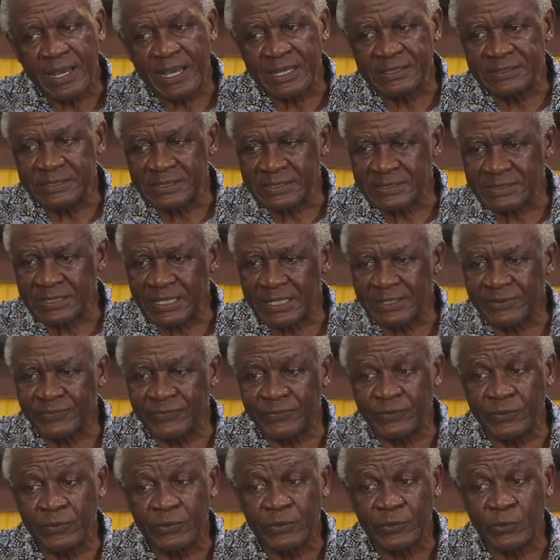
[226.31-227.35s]
as a site
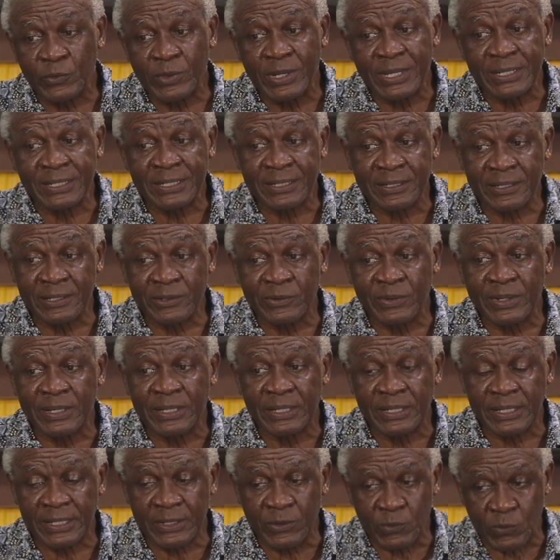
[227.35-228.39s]
for Uganda Railway
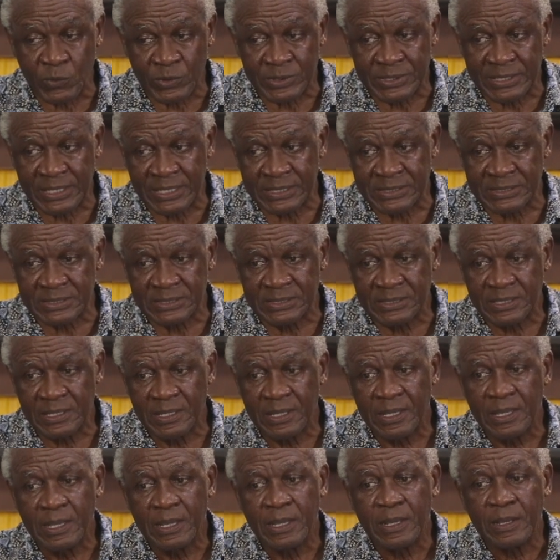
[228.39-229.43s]
headquarters.
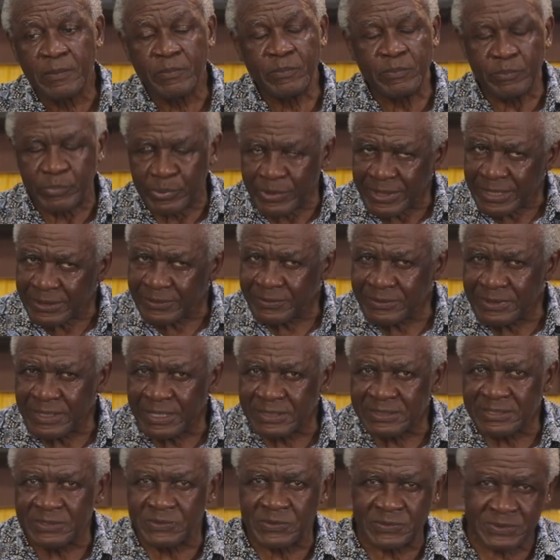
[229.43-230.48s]
Prior to
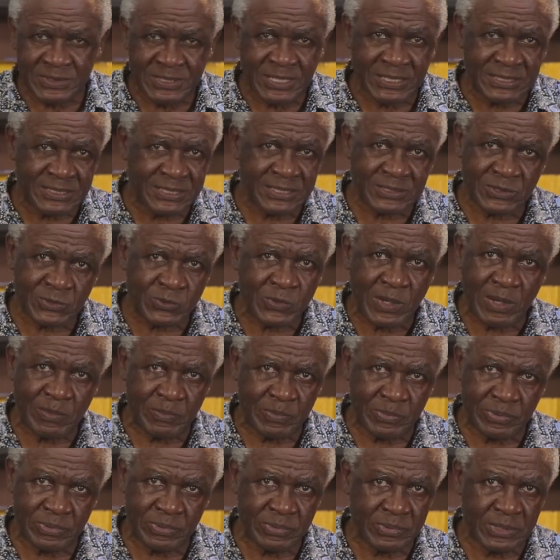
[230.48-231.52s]
that, it was just a
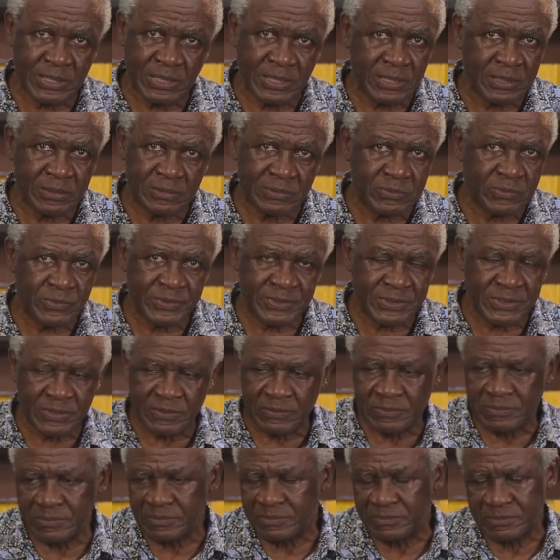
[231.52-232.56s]
swamp with
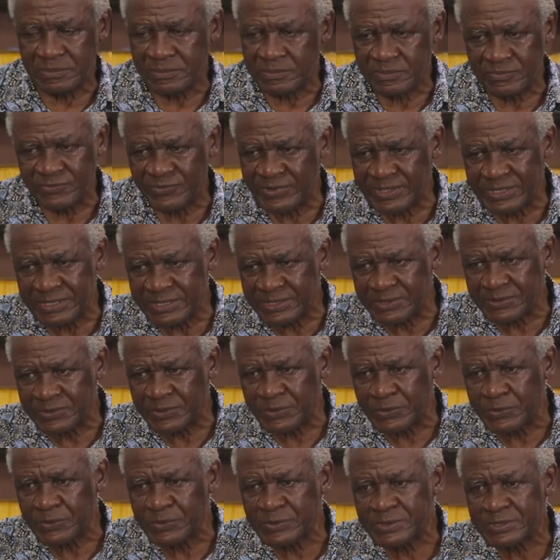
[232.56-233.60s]
very little
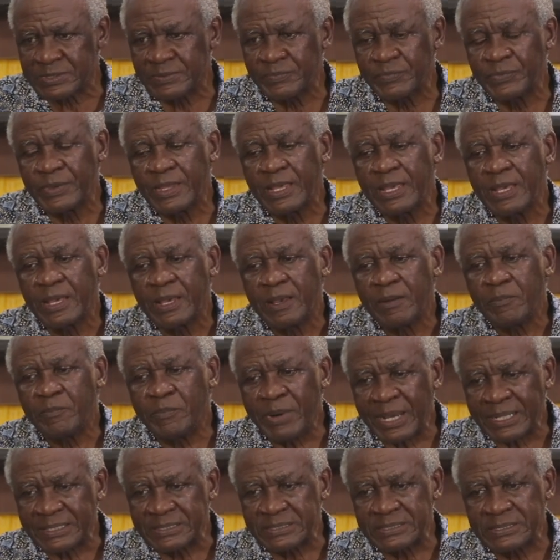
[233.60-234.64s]
use.
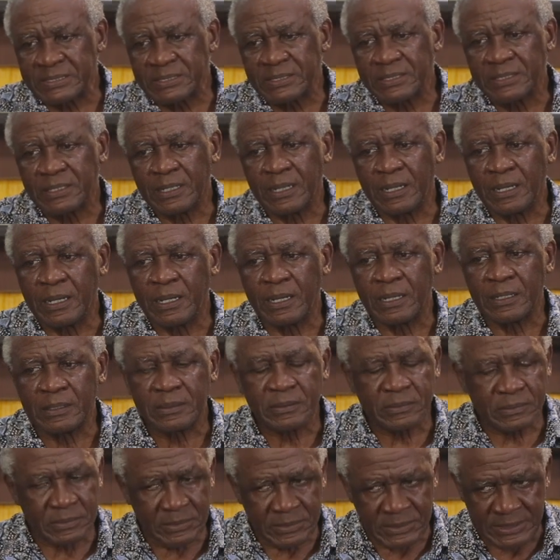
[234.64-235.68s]
But
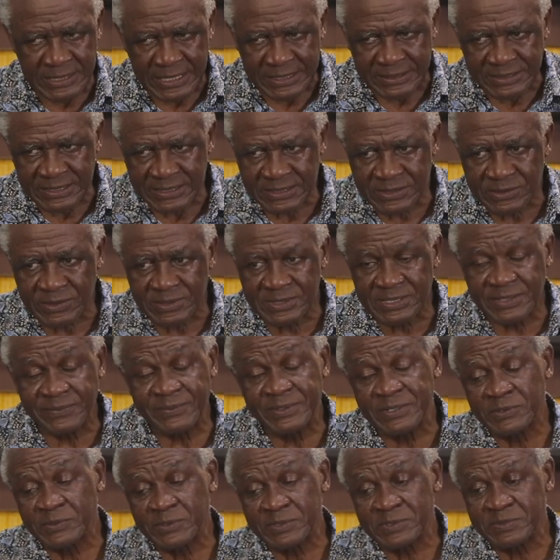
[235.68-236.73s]
in 1907,
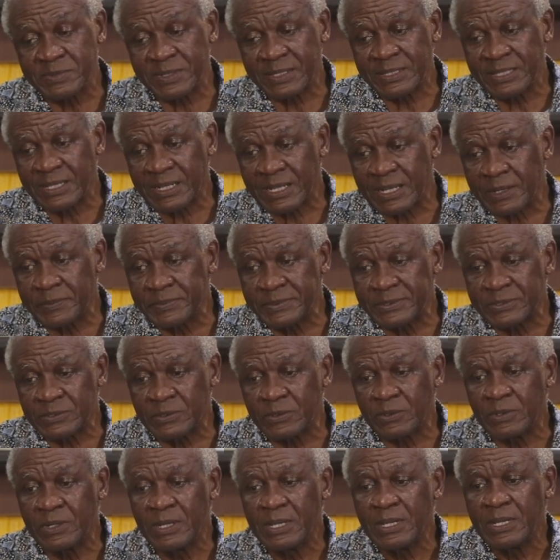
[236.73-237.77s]
it was made the
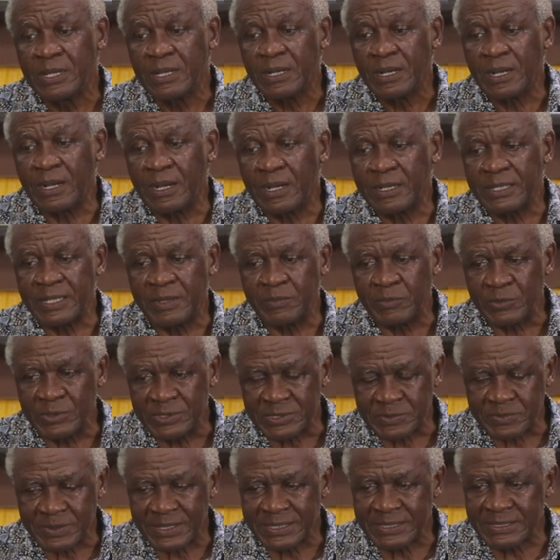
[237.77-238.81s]
capital, a
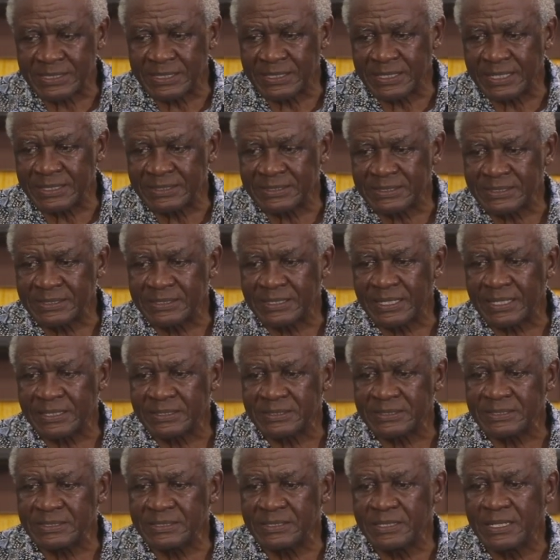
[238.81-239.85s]
municipality in
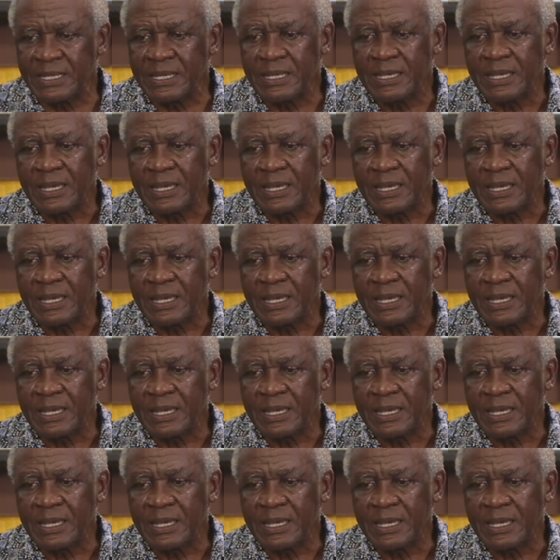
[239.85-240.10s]
1919,